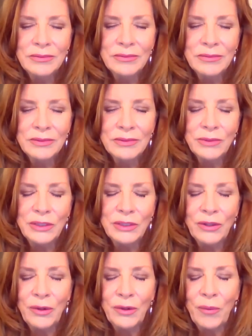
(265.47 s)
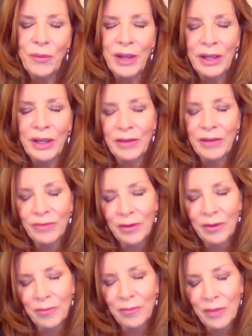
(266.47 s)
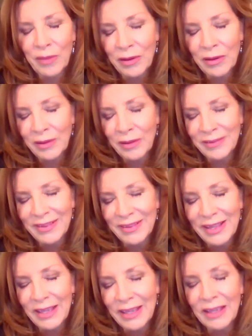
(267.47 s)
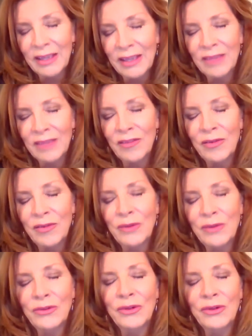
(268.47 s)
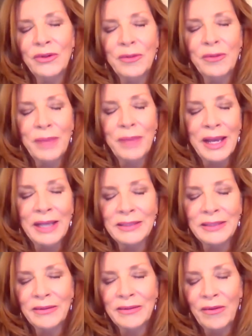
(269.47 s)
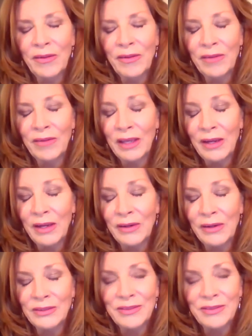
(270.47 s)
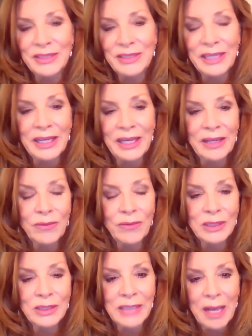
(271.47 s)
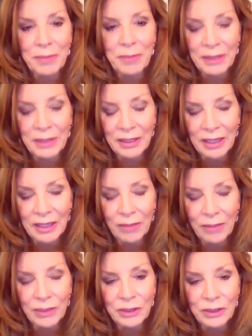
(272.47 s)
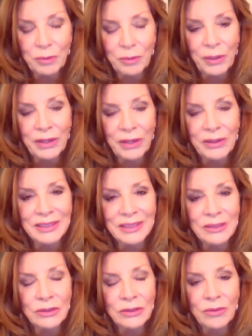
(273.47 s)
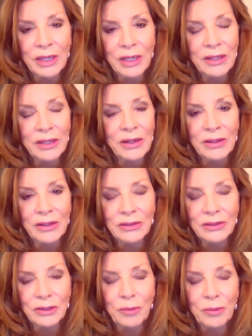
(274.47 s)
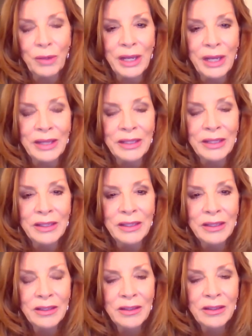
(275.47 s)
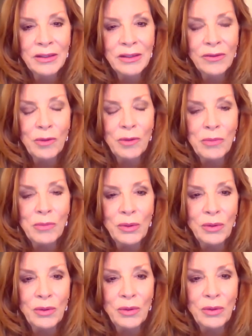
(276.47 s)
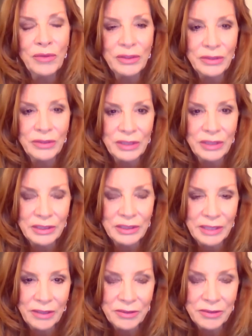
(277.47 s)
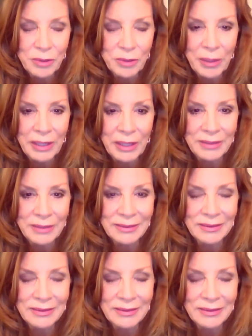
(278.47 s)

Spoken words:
As we turn away from the thinking of the future and the past and all the cares of the day and what's happening, and we just bring our attention right here into the breath, we move into this sacred space.